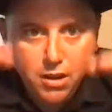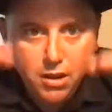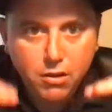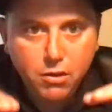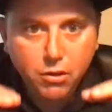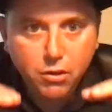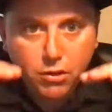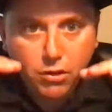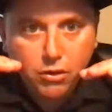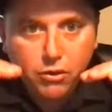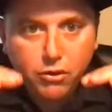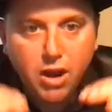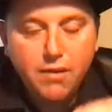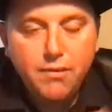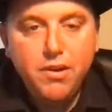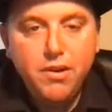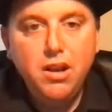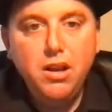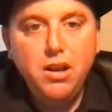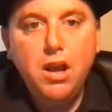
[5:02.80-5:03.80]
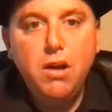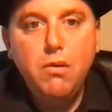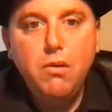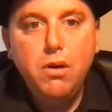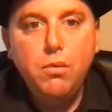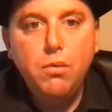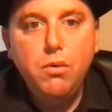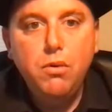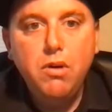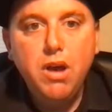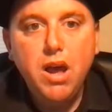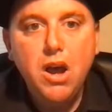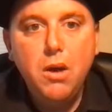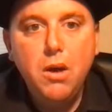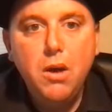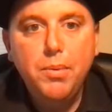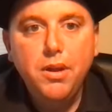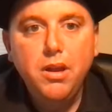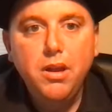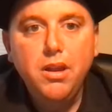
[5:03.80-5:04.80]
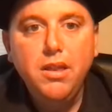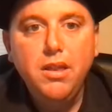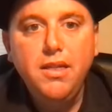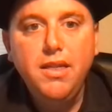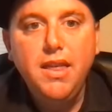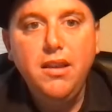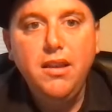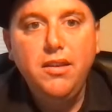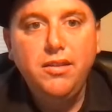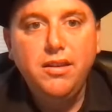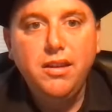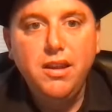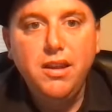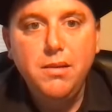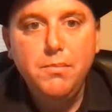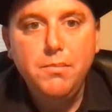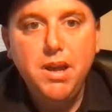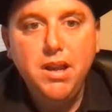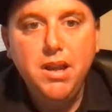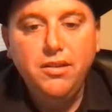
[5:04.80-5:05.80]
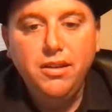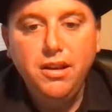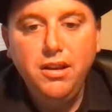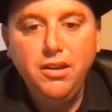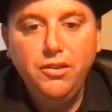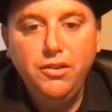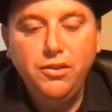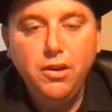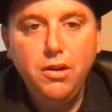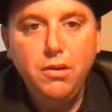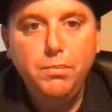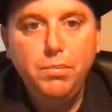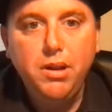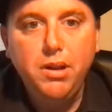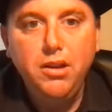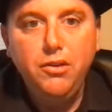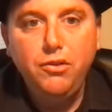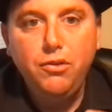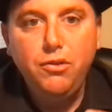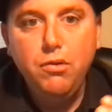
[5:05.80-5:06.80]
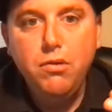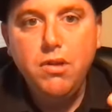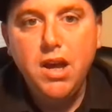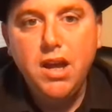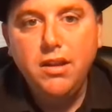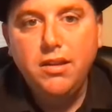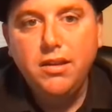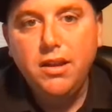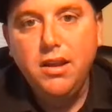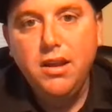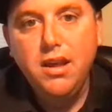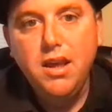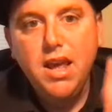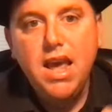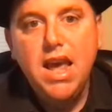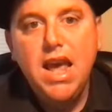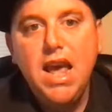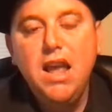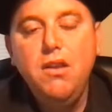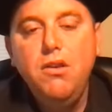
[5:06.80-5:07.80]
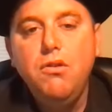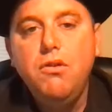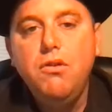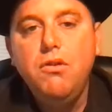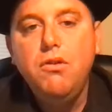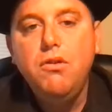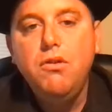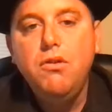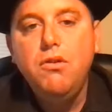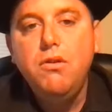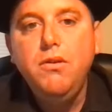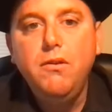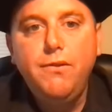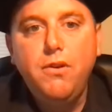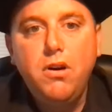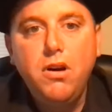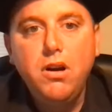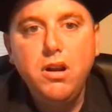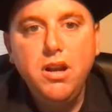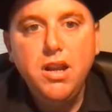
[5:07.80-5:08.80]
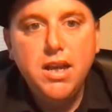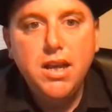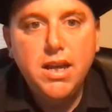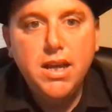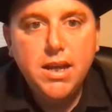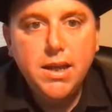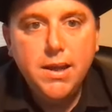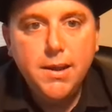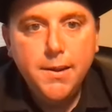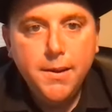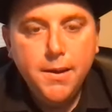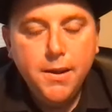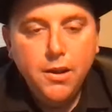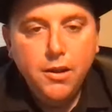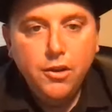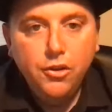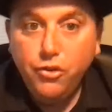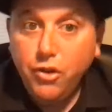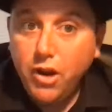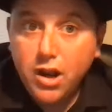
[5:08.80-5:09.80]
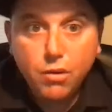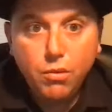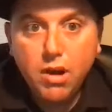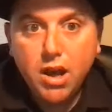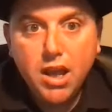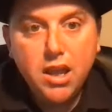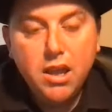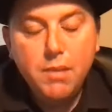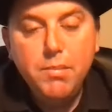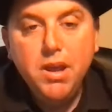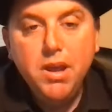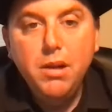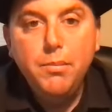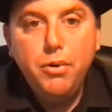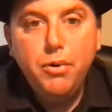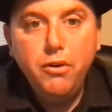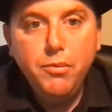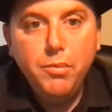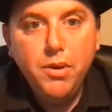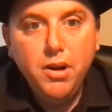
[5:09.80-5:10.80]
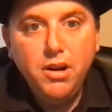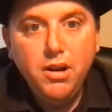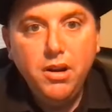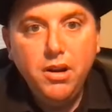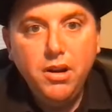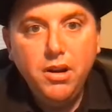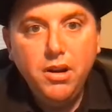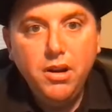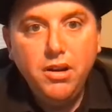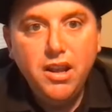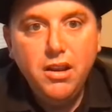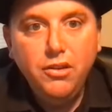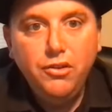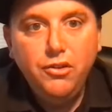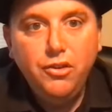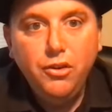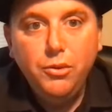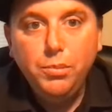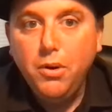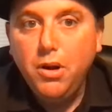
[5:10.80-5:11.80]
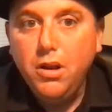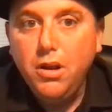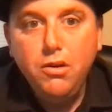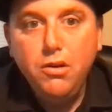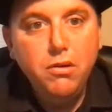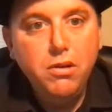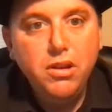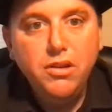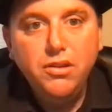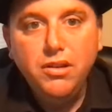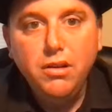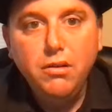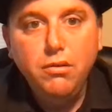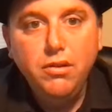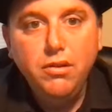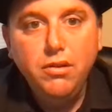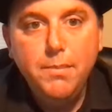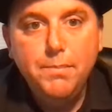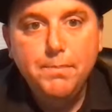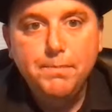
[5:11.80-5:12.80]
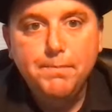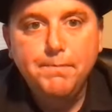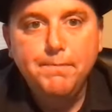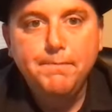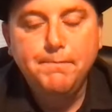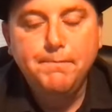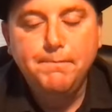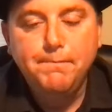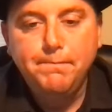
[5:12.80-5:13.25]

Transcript: Getting your gravity lower will help this immensely. So please do that. And you'll, you'll find uh, straight away a big improvement in descending just by doing this little tip.